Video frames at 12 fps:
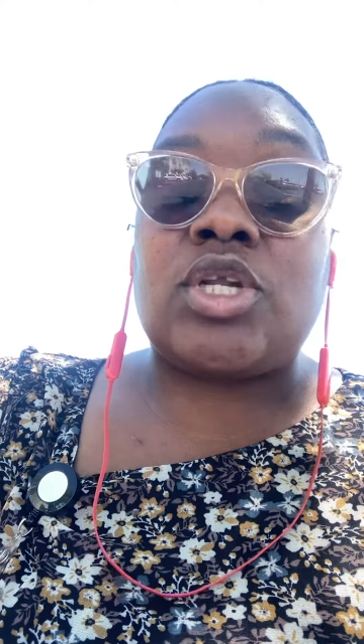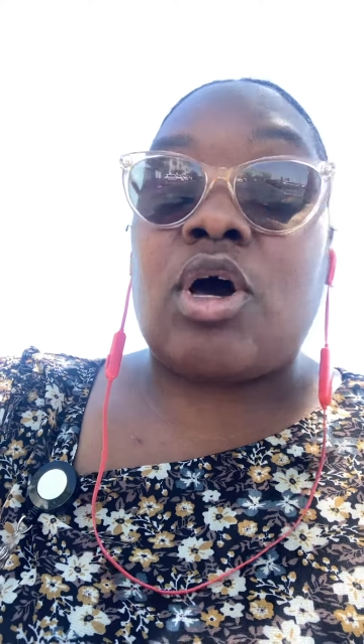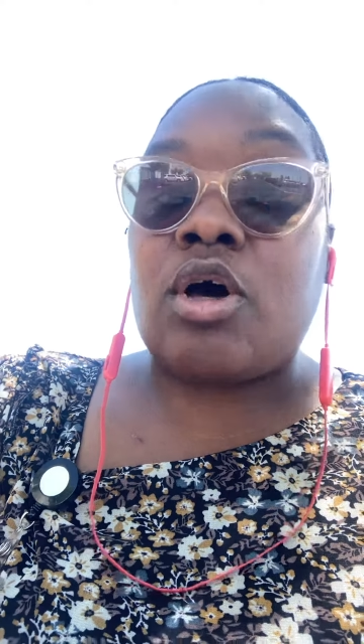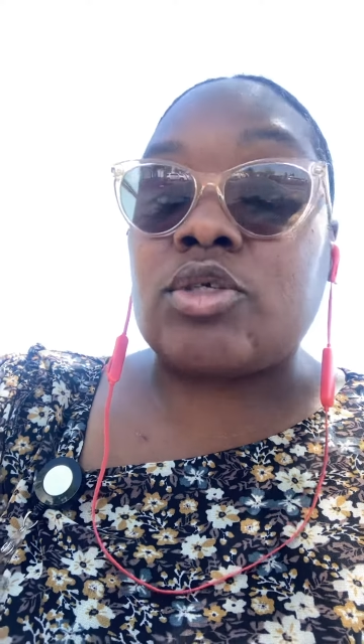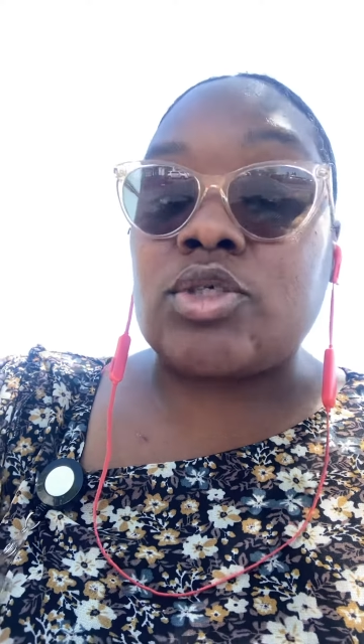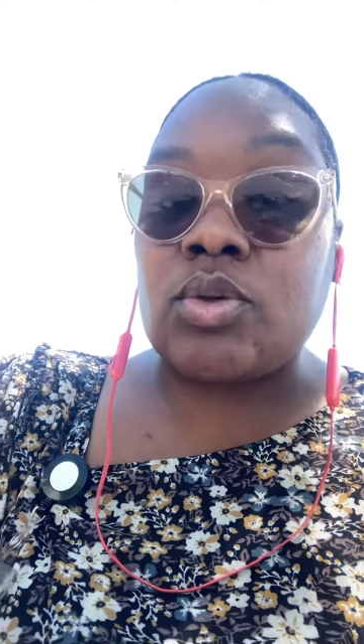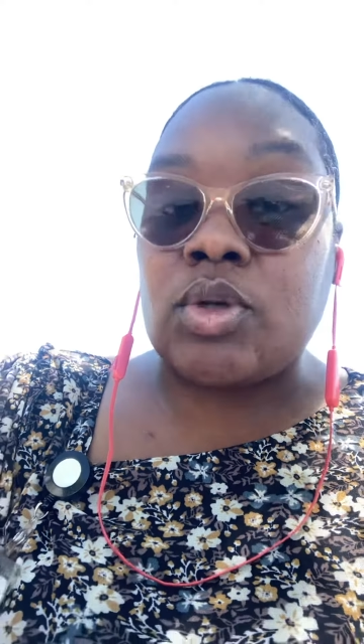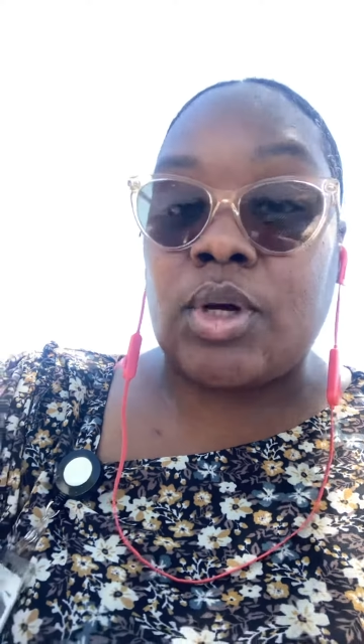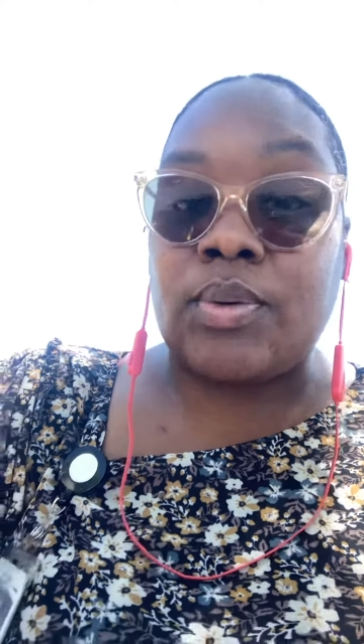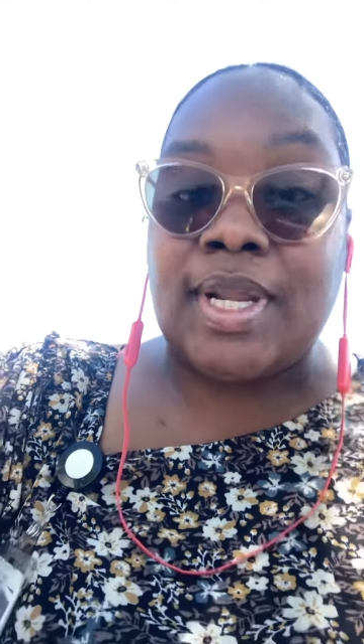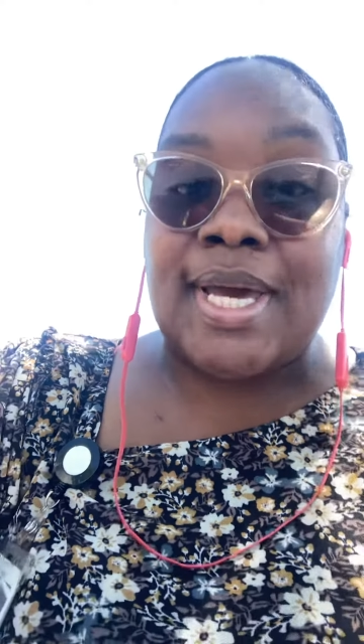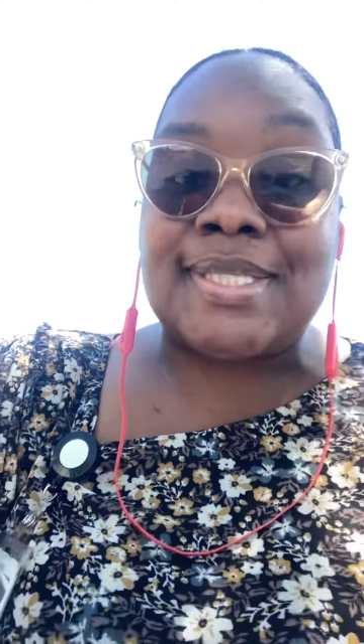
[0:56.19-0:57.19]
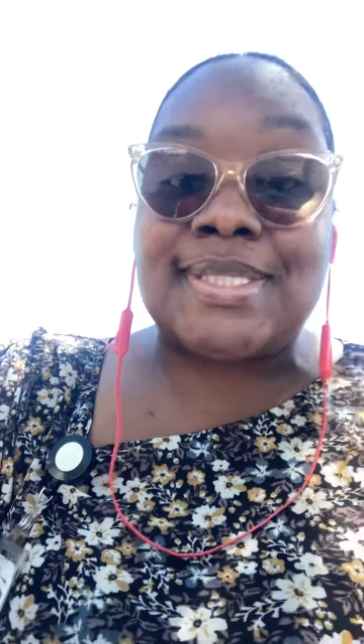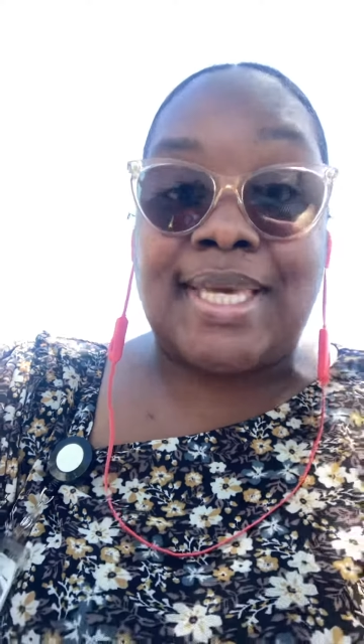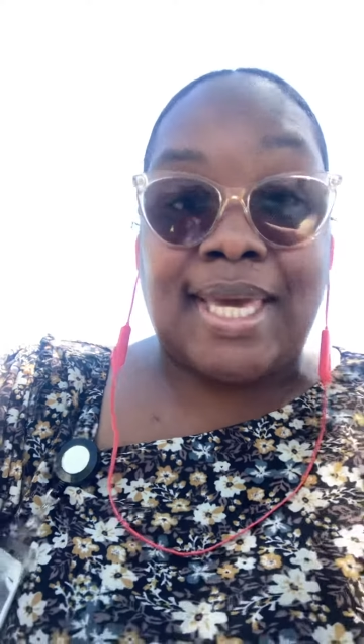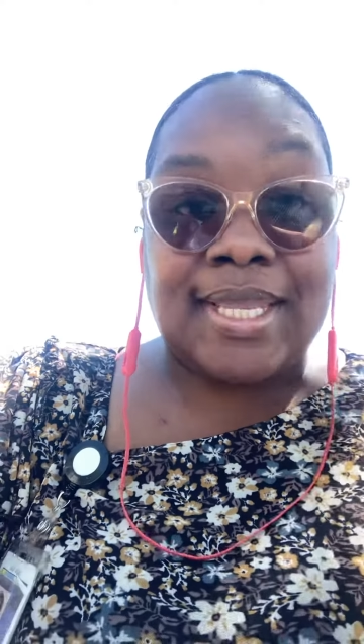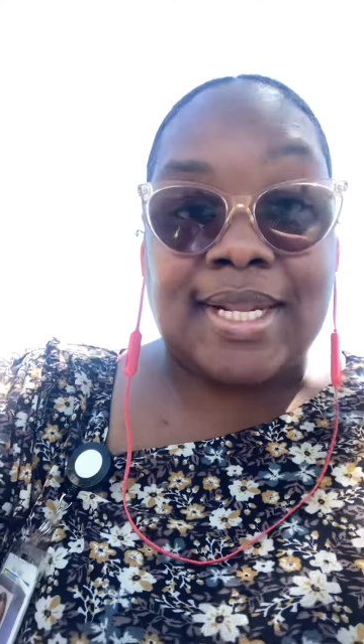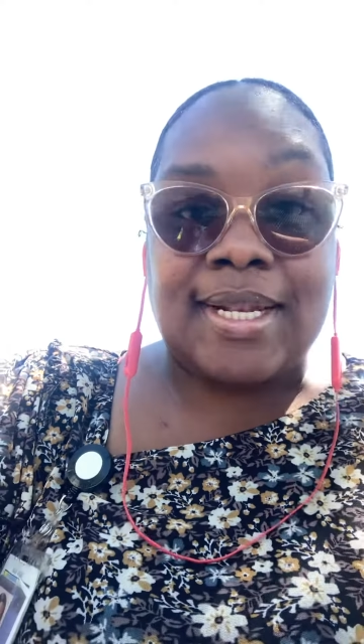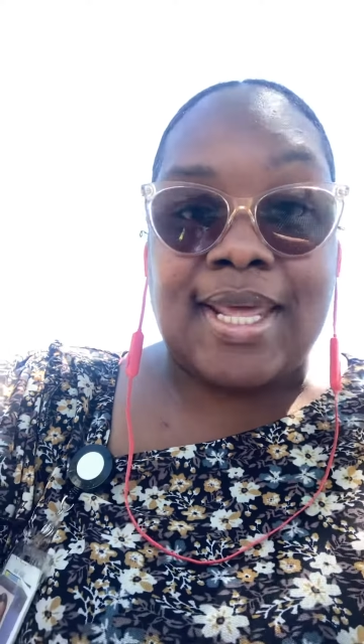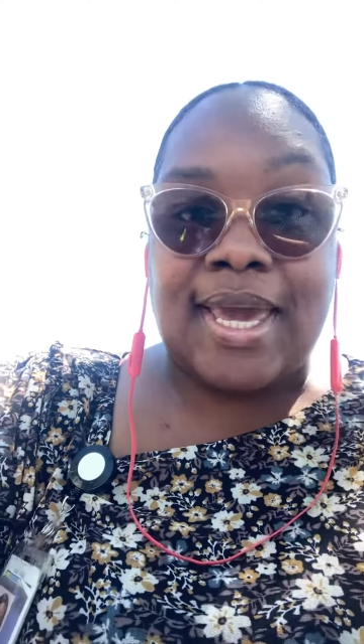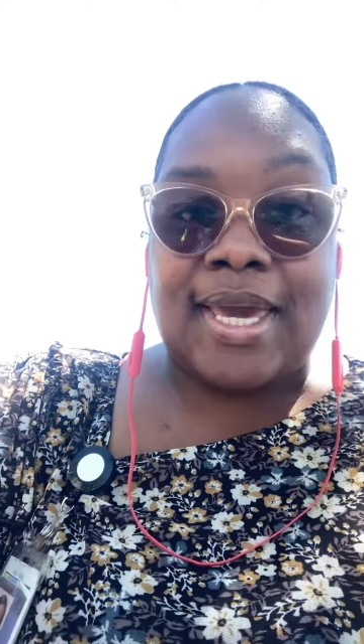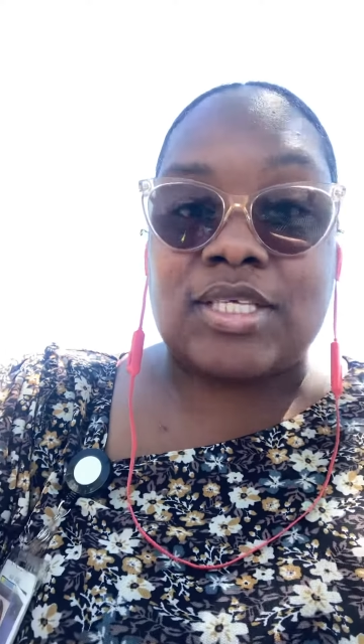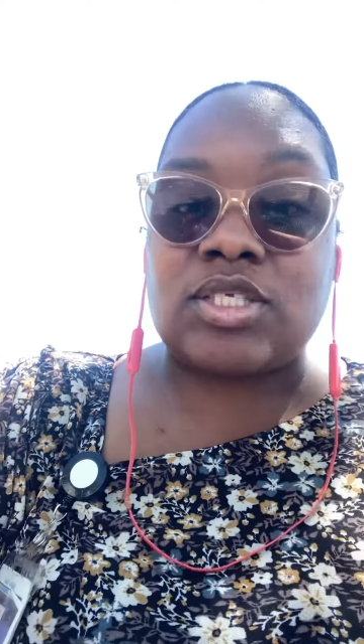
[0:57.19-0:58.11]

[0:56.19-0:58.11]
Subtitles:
also known as the NNA.